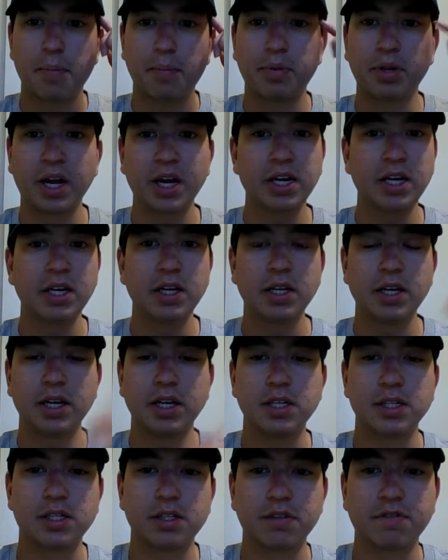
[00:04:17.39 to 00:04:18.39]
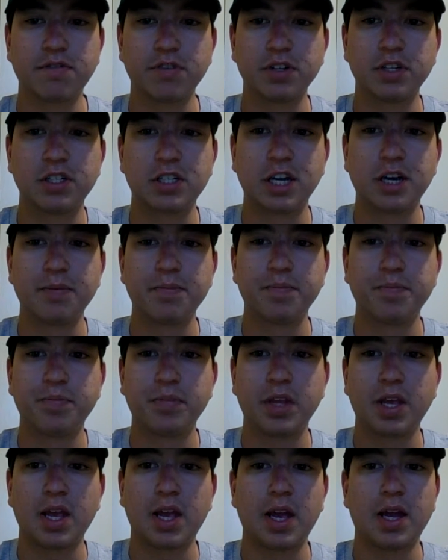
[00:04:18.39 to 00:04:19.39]
Planning is the first step,
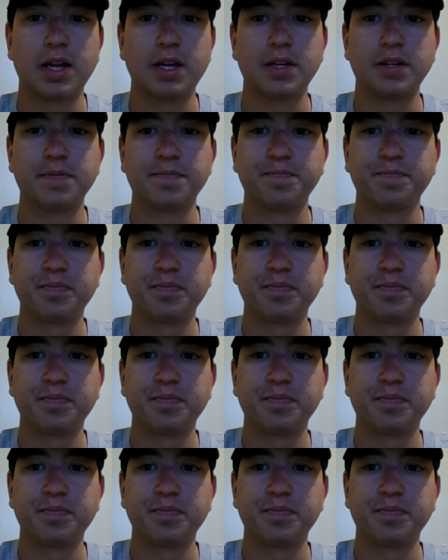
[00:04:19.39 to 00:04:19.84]
and